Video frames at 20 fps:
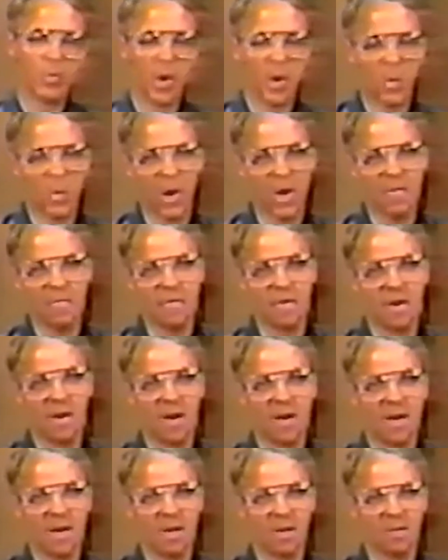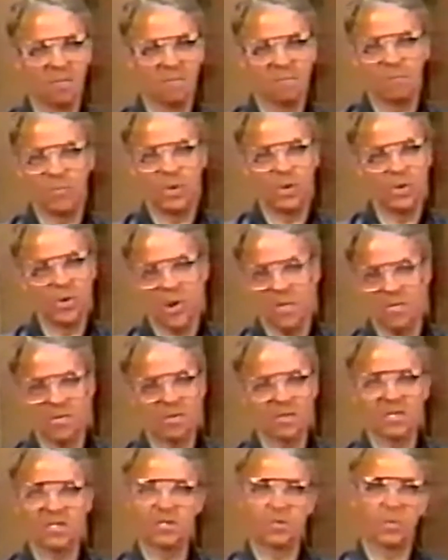my wife and I knew ever
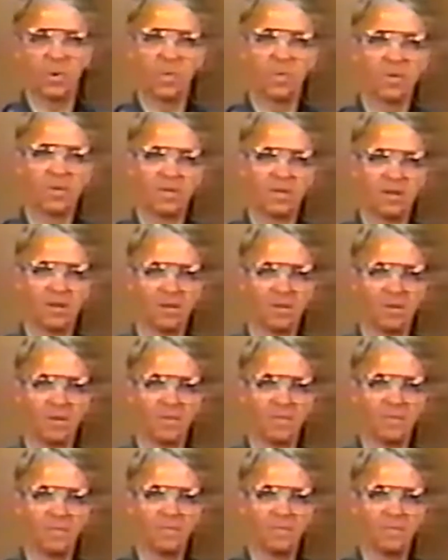since we were children.